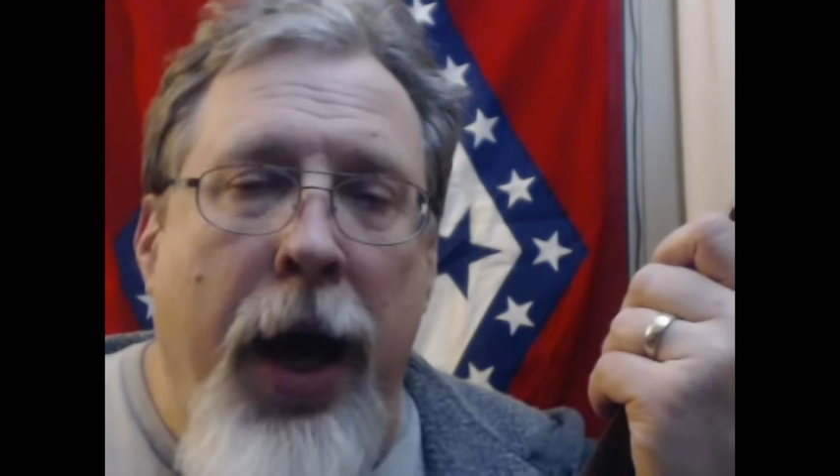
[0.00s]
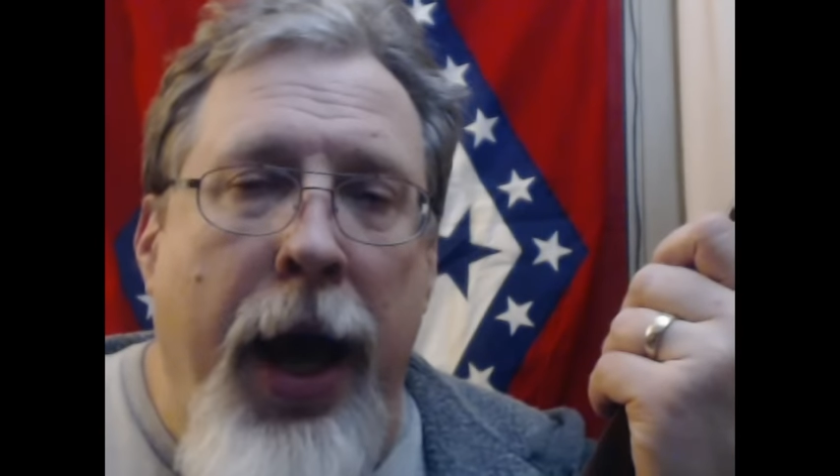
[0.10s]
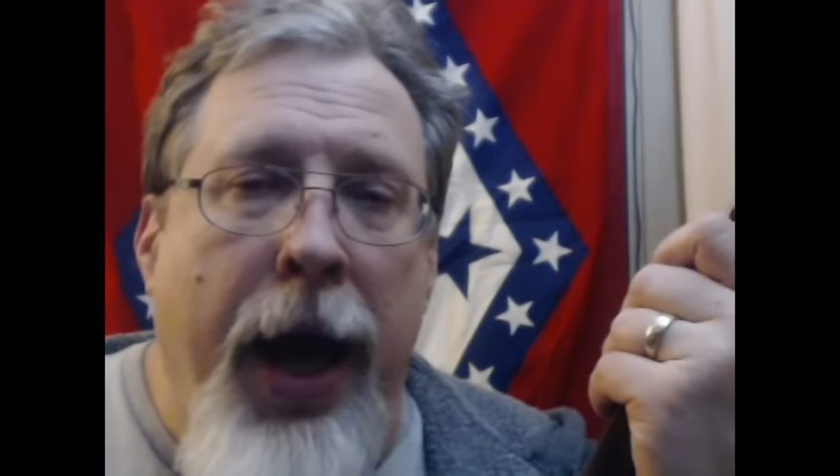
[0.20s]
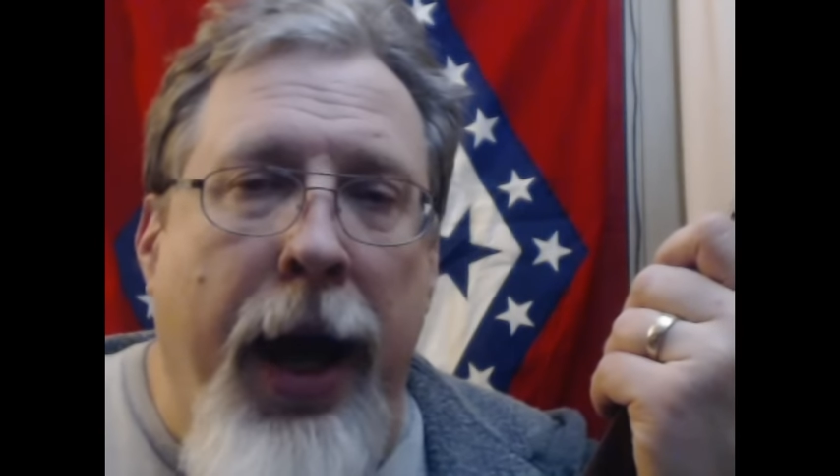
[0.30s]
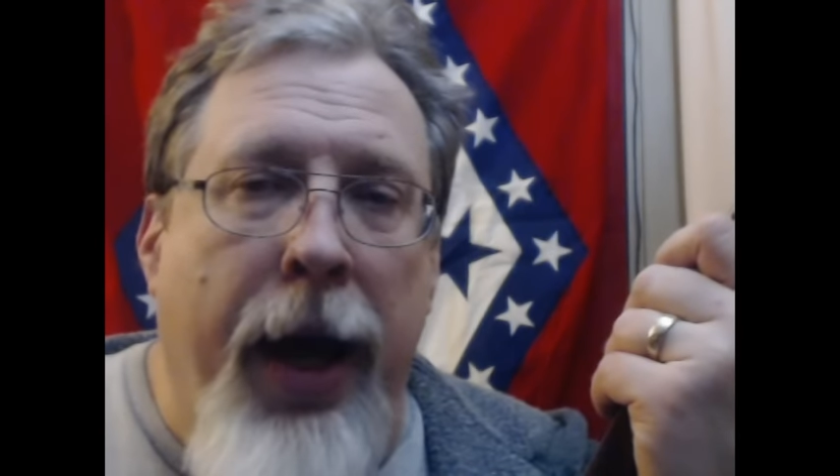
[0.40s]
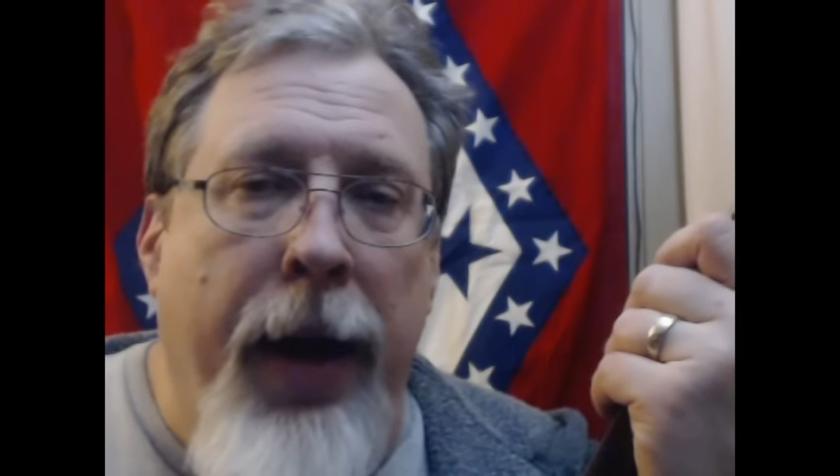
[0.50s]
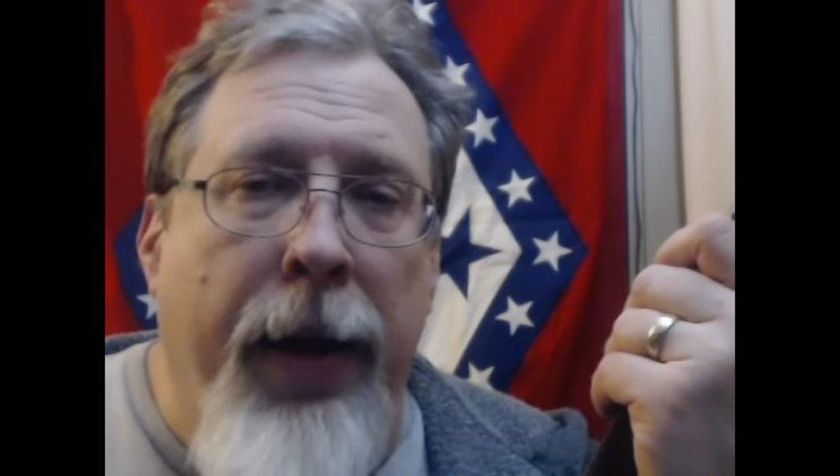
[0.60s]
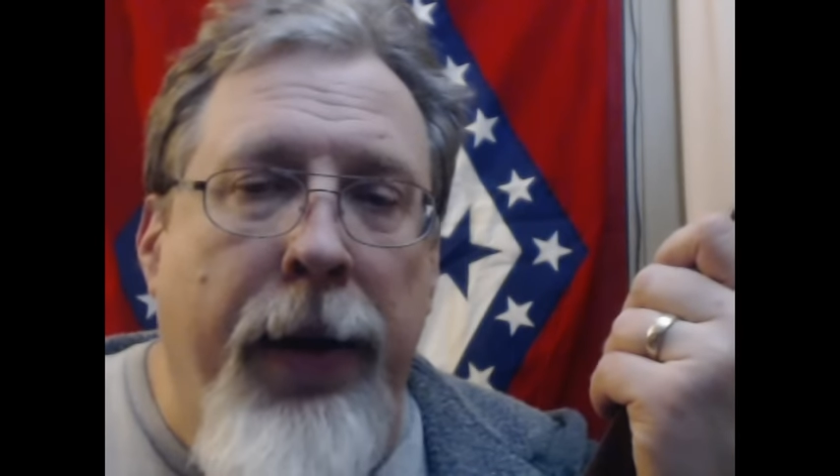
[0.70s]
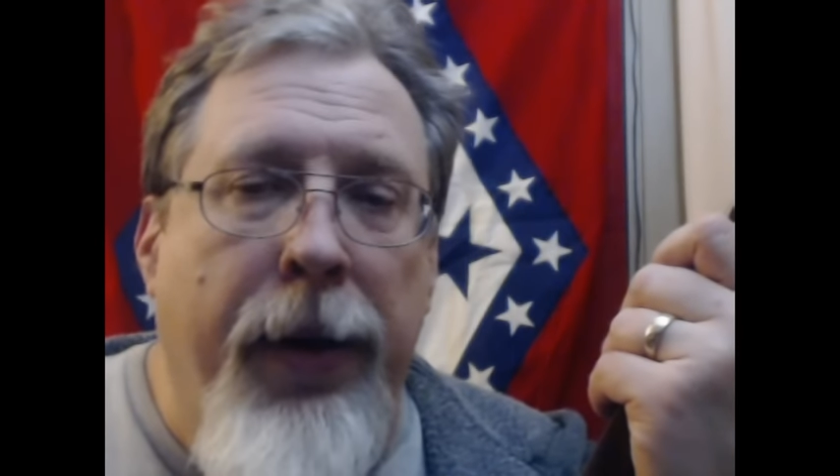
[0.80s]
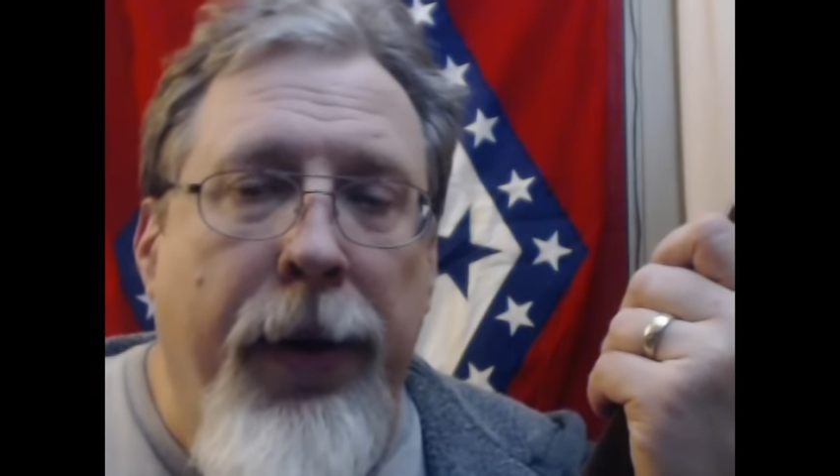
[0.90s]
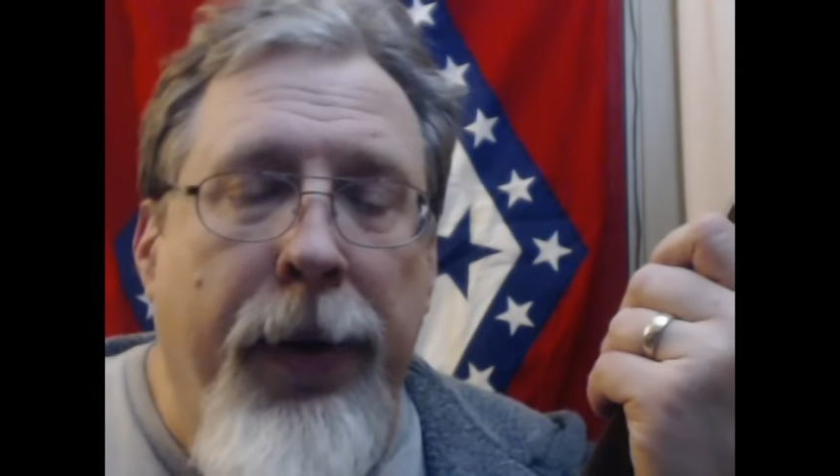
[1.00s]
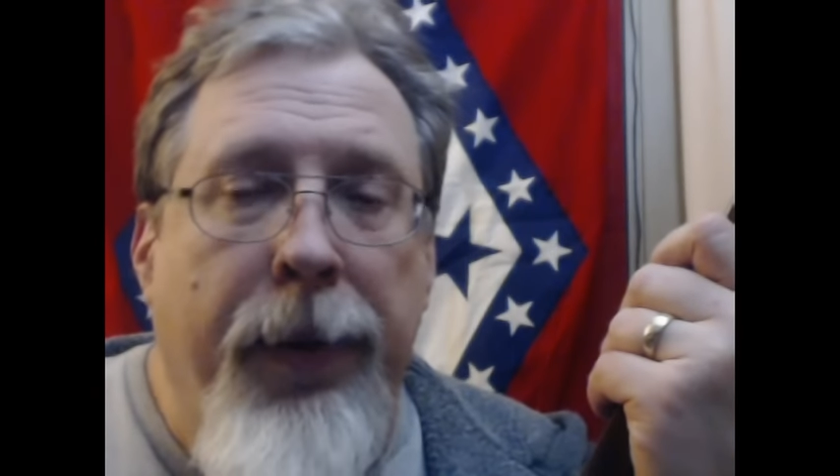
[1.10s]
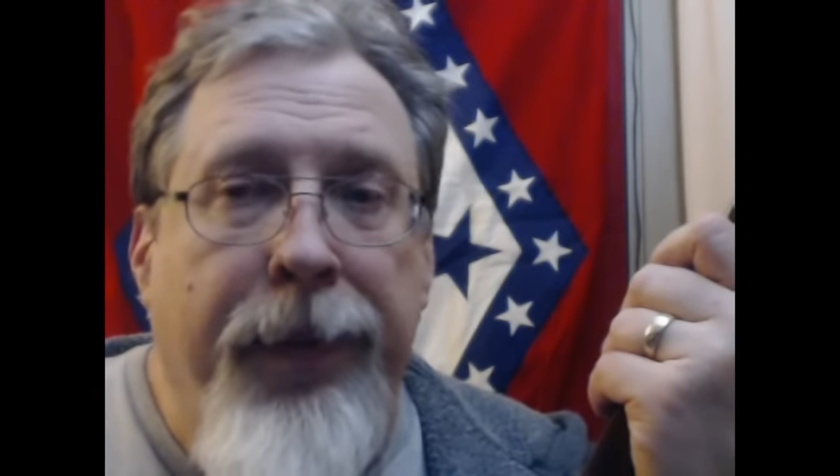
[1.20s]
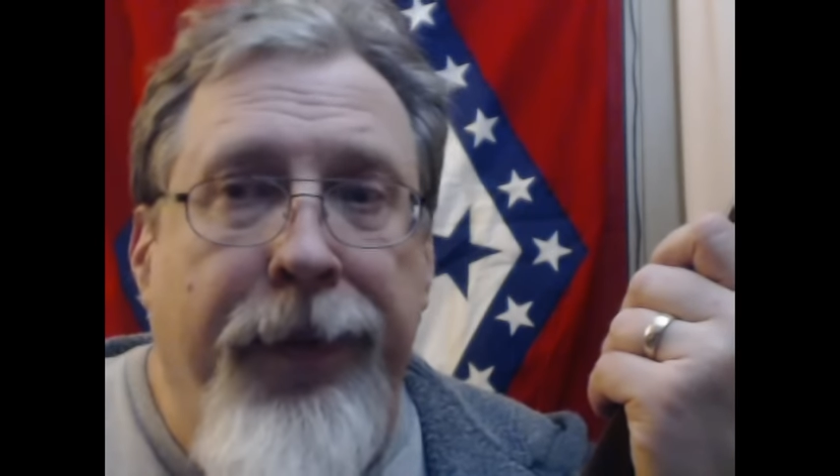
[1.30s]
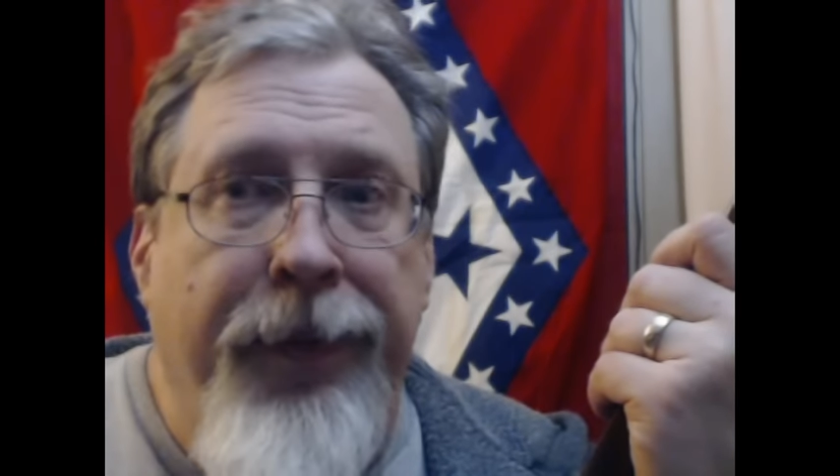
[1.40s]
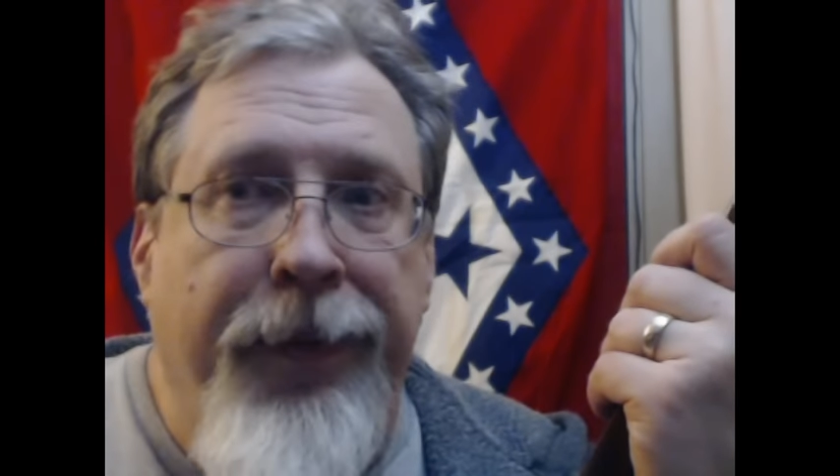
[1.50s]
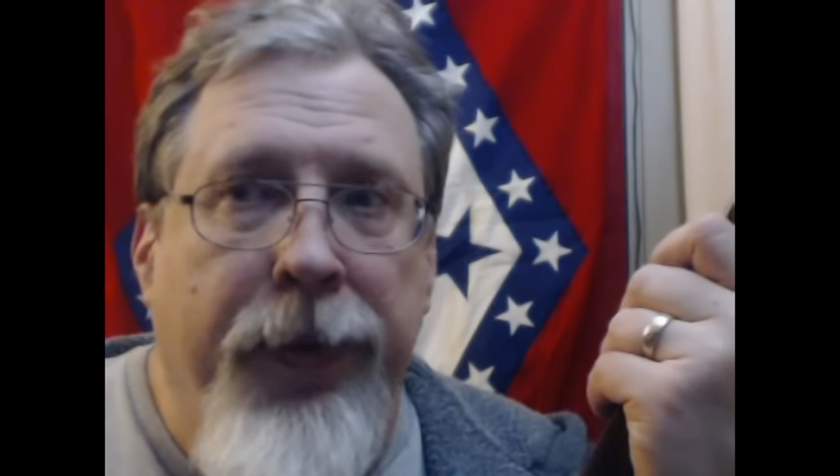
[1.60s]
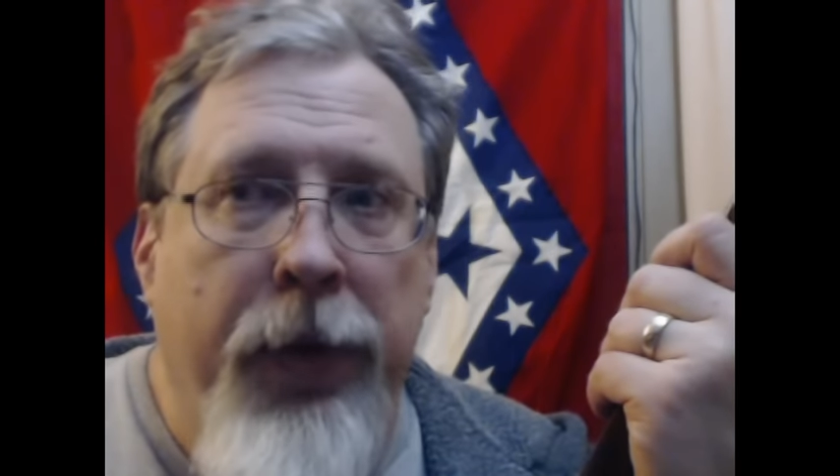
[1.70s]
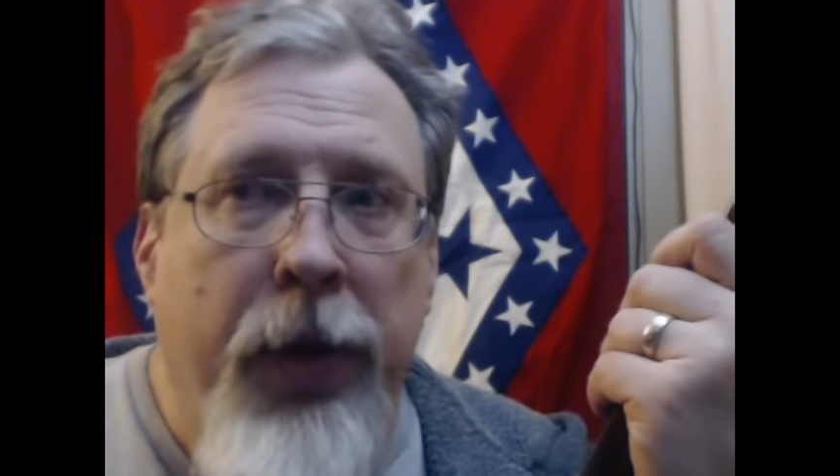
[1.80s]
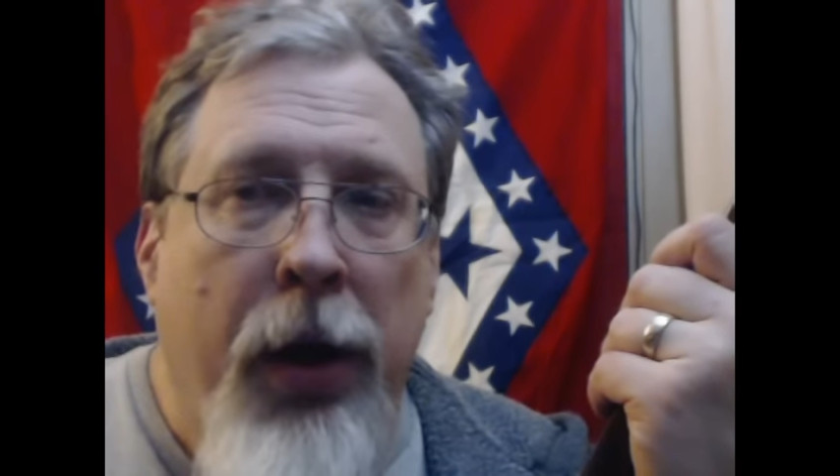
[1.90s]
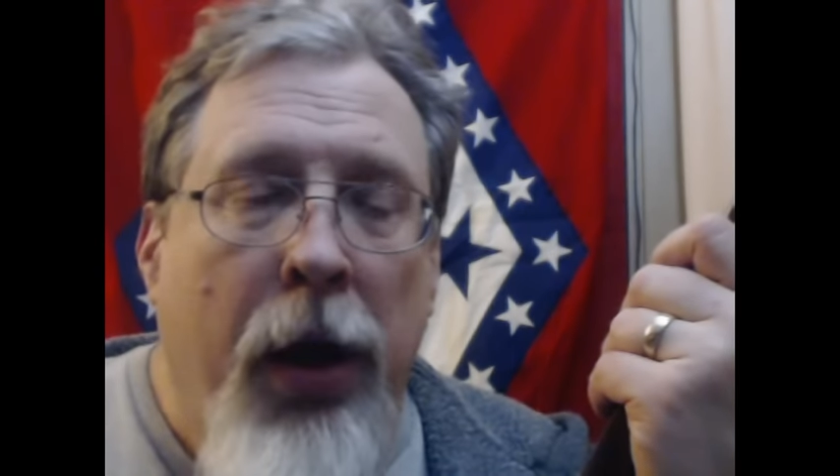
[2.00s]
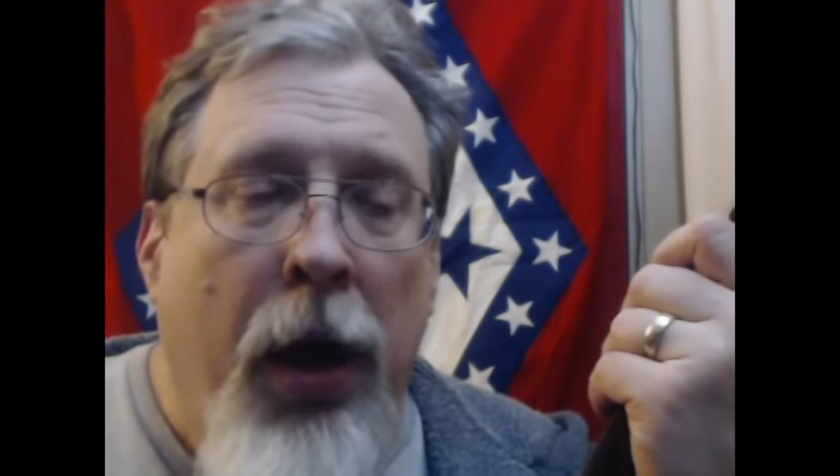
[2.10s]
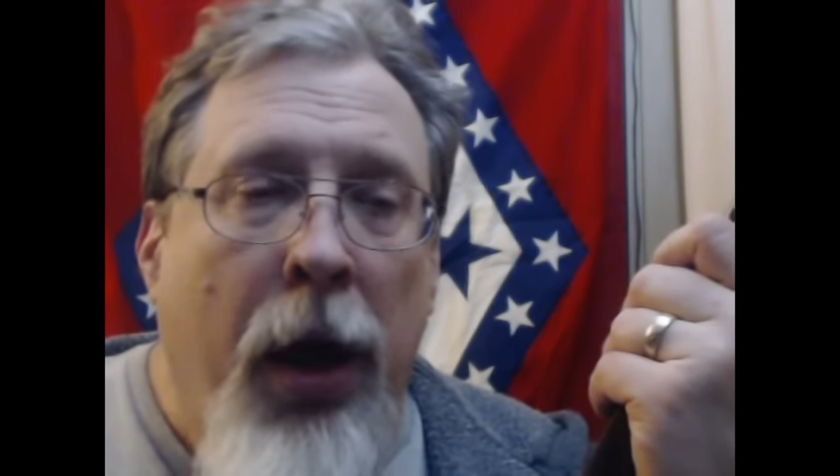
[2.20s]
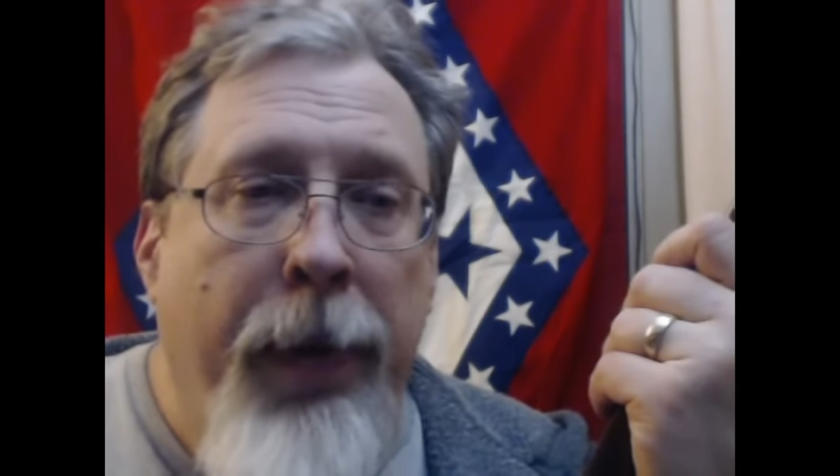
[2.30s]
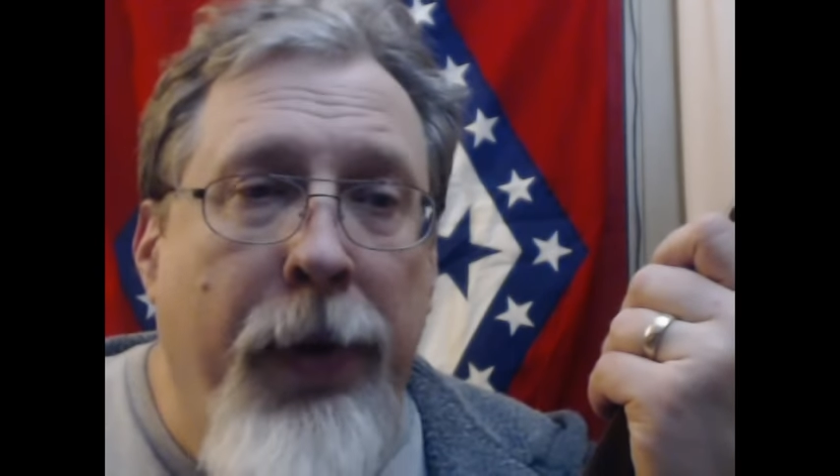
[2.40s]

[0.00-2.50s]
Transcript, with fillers: And it